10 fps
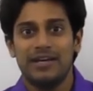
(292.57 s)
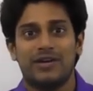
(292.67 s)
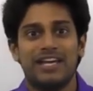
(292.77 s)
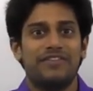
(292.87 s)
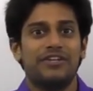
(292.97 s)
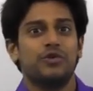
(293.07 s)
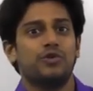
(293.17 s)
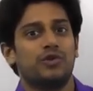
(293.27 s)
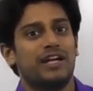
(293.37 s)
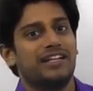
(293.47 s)
Okay, even you
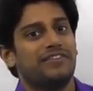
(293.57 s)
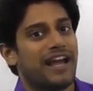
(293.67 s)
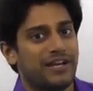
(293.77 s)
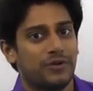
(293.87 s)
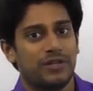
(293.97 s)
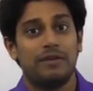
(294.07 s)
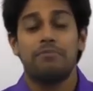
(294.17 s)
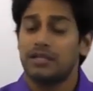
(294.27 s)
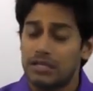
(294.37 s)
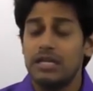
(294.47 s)
know that, even I know that,
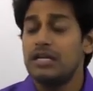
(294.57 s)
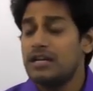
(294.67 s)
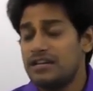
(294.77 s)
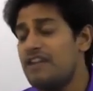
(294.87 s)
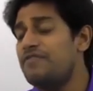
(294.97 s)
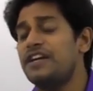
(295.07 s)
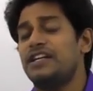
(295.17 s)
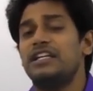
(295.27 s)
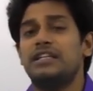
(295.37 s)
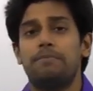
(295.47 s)
but
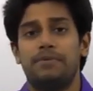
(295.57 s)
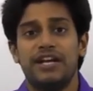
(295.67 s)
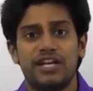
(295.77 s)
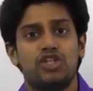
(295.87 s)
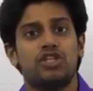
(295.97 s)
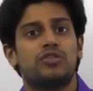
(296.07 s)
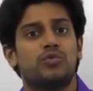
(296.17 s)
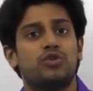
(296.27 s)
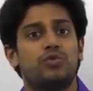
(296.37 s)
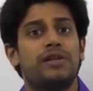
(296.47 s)
definitely the
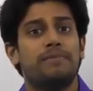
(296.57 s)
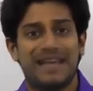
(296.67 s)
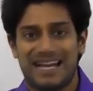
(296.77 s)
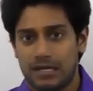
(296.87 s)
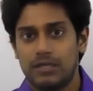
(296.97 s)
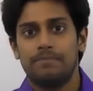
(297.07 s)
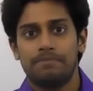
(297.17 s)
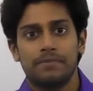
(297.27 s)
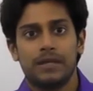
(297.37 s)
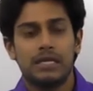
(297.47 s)
predictions which we'll make
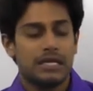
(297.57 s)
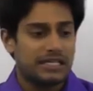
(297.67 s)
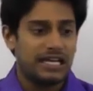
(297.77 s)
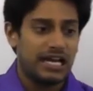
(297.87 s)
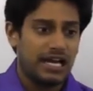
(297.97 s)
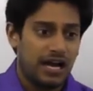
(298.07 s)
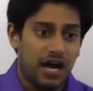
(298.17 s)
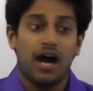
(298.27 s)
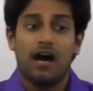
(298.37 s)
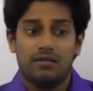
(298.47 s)
ke ha,